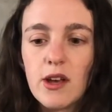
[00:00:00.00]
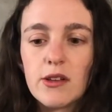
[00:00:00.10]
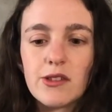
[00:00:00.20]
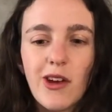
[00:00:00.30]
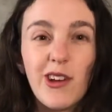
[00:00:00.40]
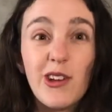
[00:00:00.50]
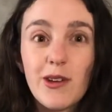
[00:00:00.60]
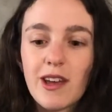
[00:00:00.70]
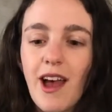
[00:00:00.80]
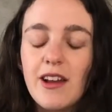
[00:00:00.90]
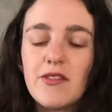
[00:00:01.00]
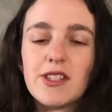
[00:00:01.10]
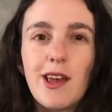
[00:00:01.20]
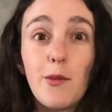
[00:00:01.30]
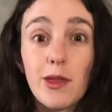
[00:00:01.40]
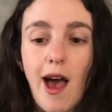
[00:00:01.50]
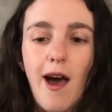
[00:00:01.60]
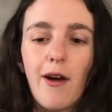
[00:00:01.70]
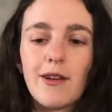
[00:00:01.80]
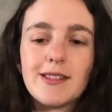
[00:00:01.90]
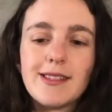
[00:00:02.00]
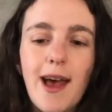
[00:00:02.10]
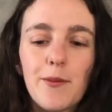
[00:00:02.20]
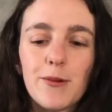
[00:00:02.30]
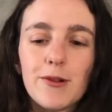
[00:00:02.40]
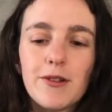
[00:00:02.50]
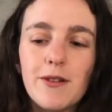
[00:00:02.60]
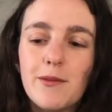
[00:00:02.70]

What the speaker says: So you can kind of see with our sample